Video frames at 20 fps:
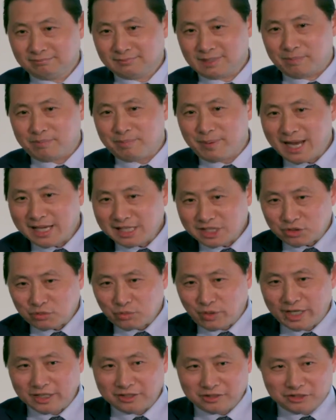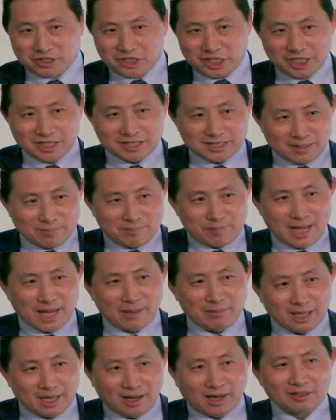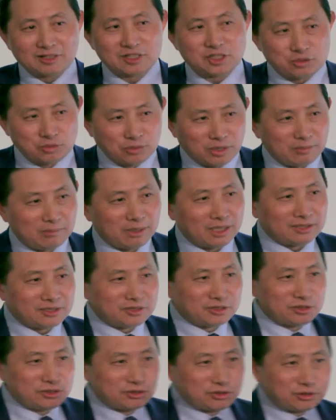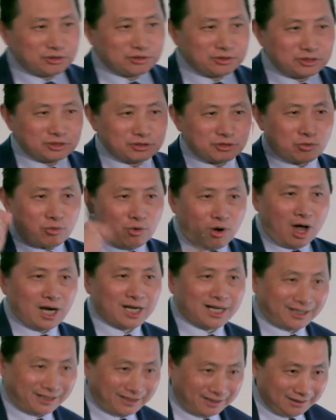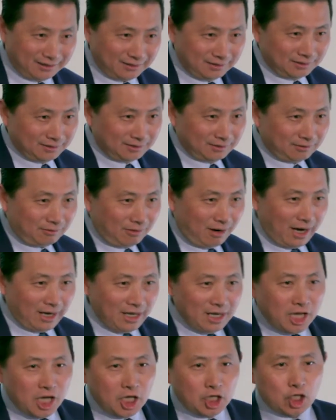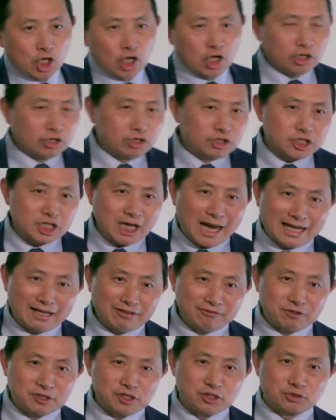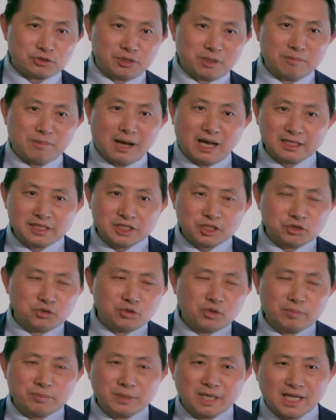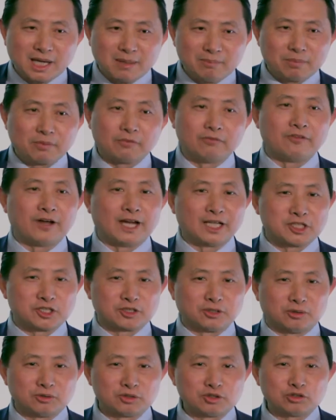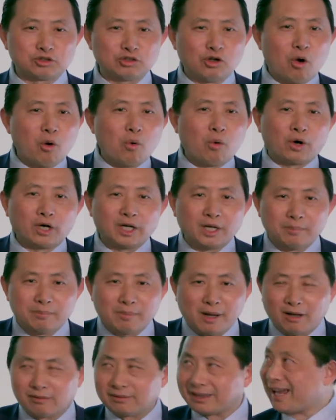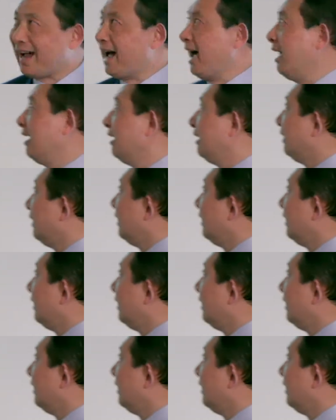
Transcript: The best way to teach a baby how to swim is to throw to the water, right? You go to China for 3 months, you will become professional. So don't worry about that.